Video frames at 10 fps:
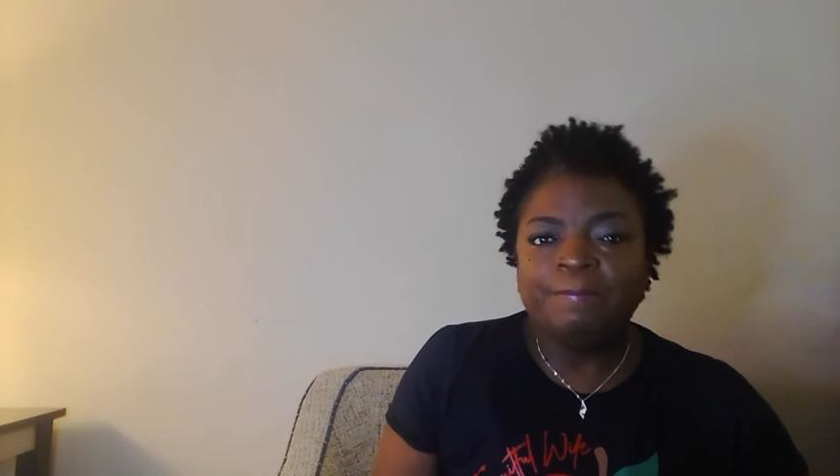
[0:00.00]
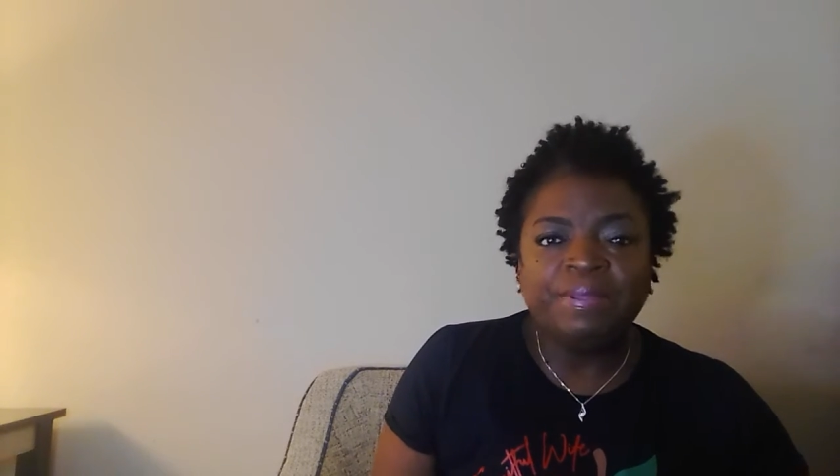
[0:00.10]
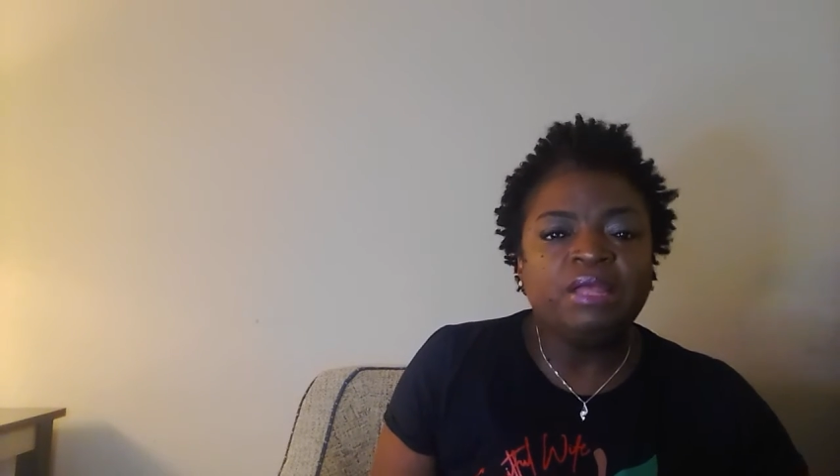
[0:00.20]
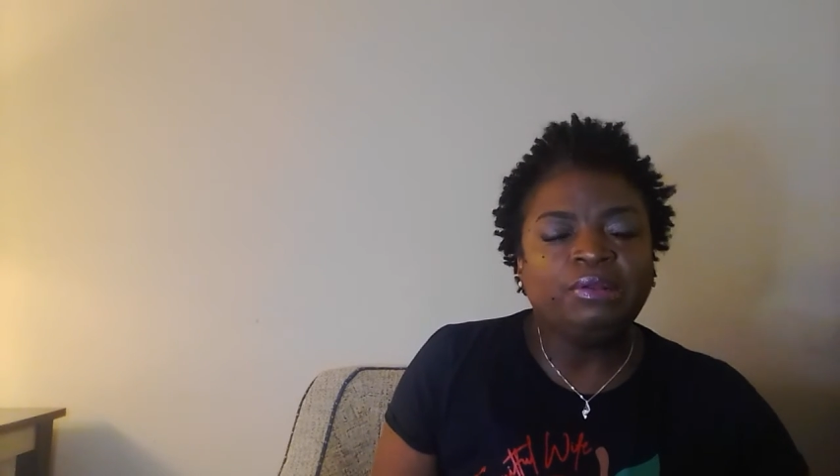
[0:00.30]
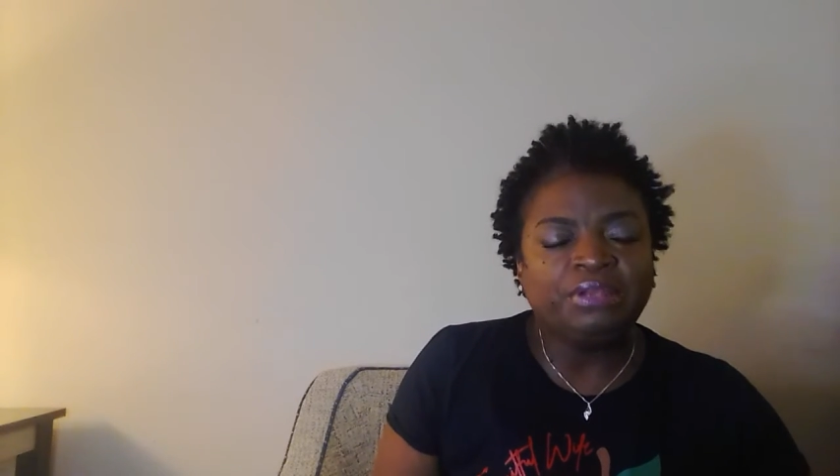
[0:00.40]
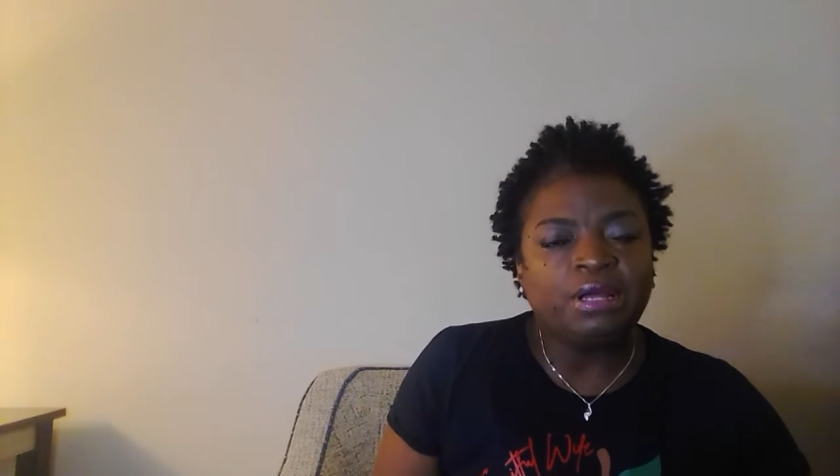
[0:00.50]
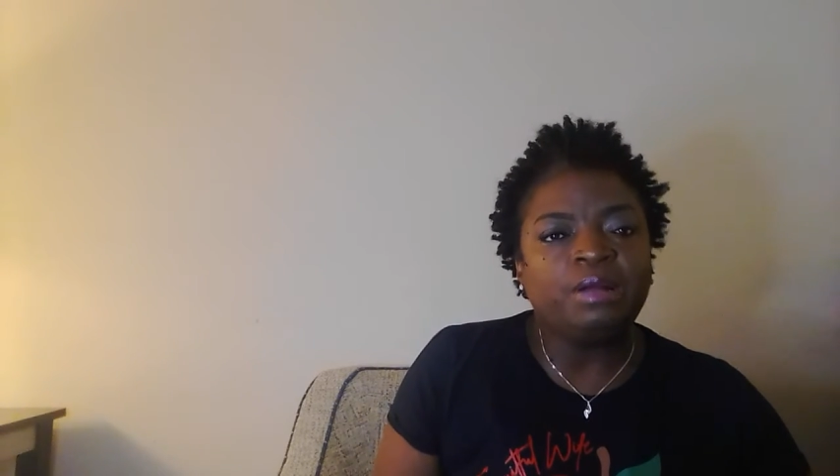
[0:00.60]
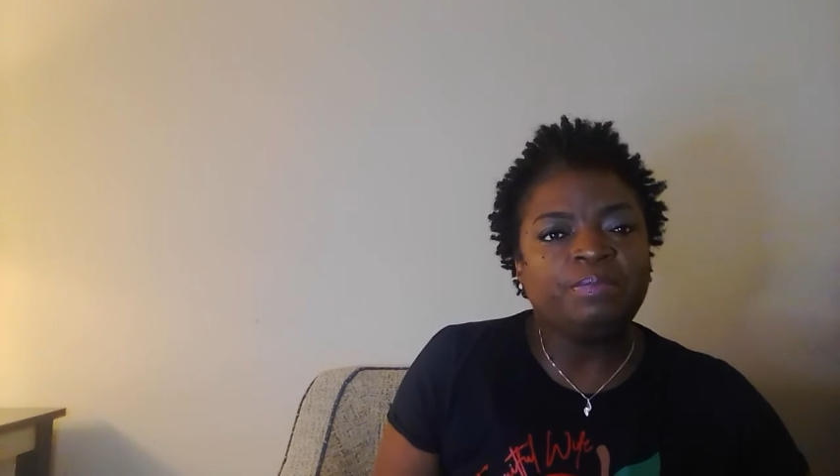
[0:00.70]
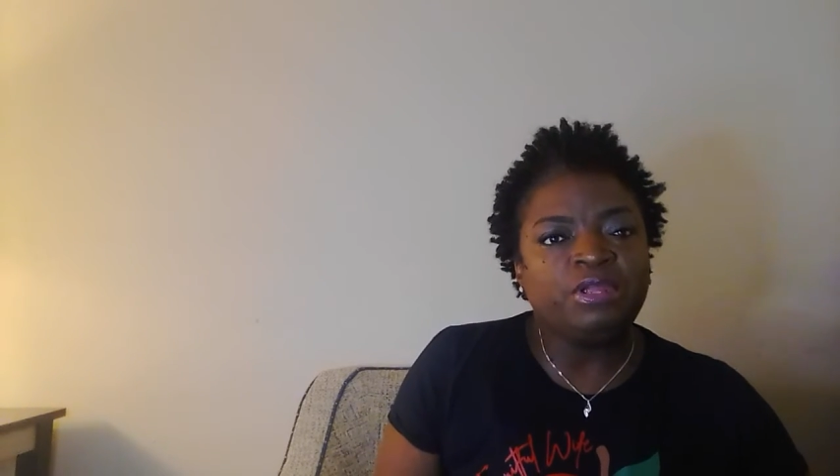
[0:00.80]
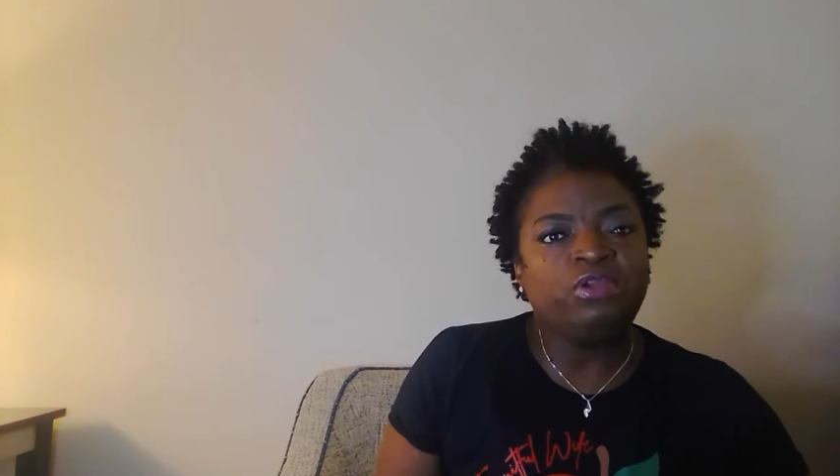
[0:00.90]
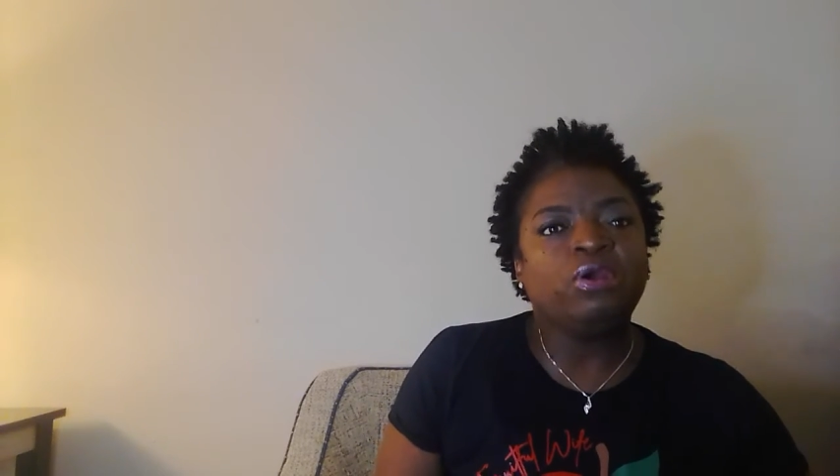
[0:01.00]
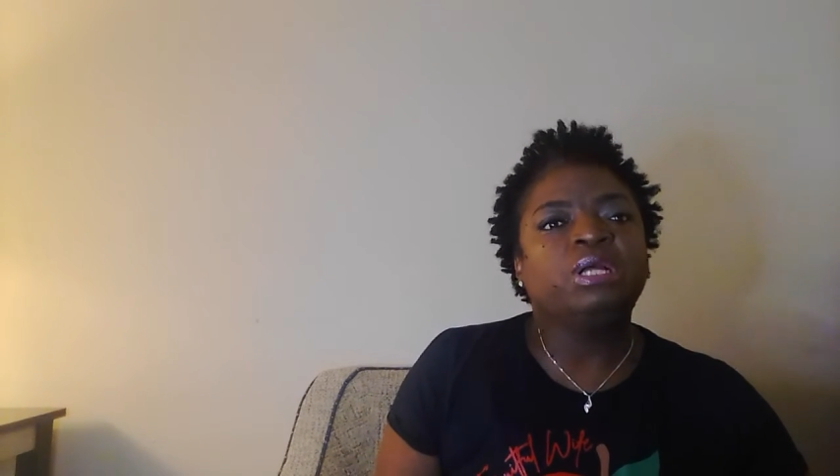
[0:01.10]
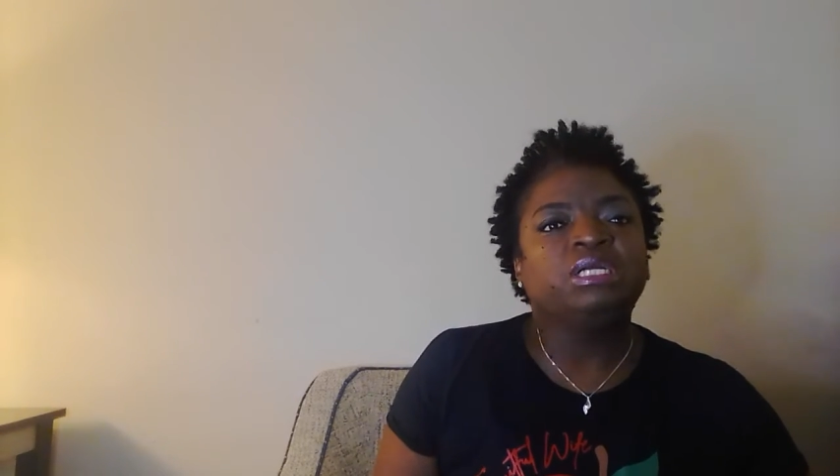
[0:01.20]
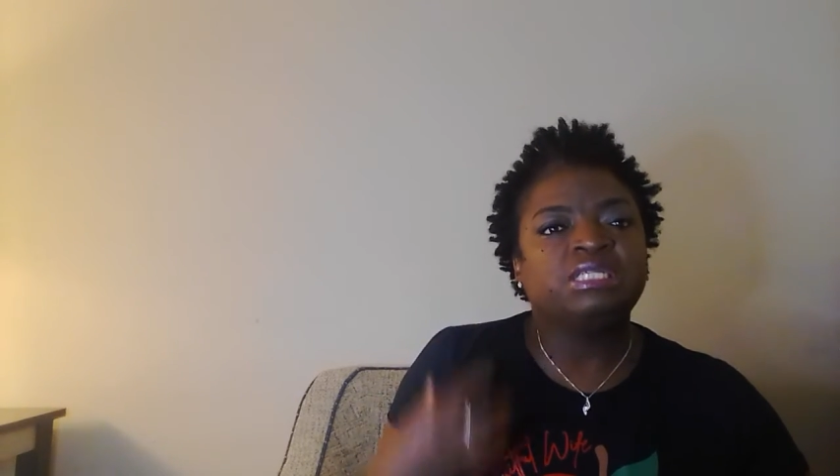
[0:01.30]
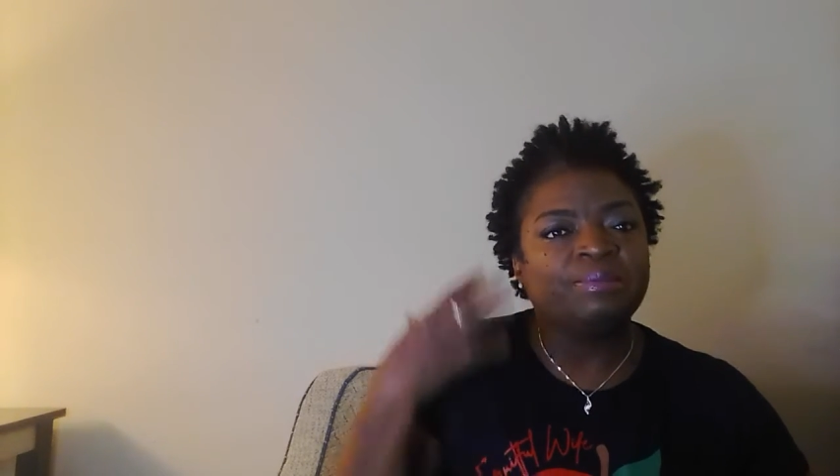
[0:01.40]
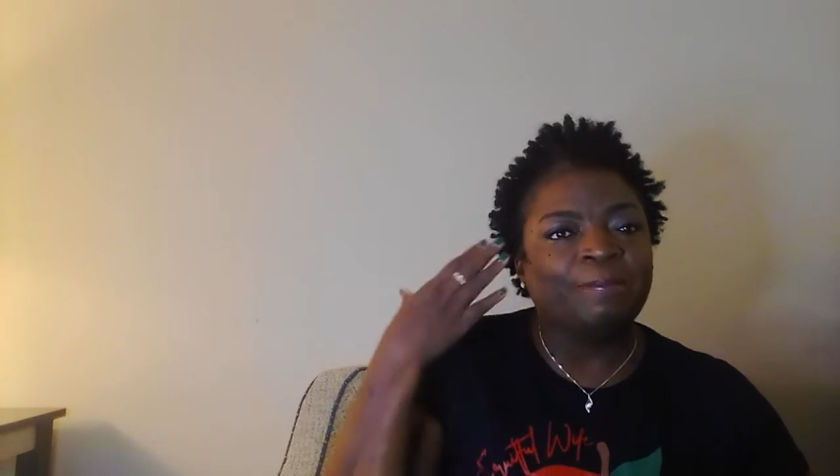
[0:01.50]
build up your